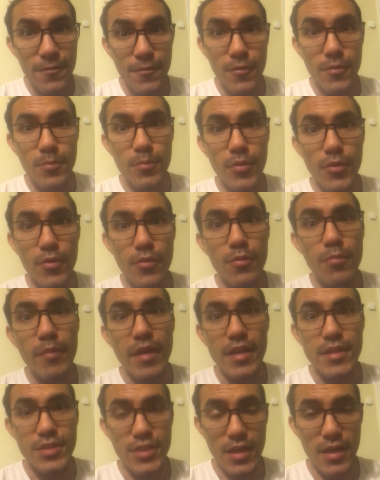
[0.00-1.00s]
for both
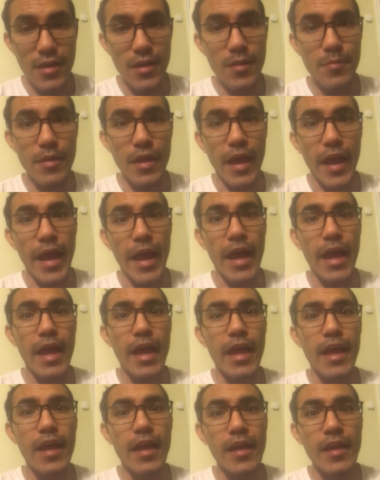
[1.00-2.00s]
my job
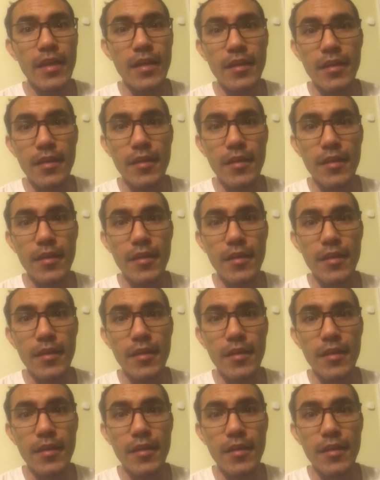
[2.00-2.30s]
and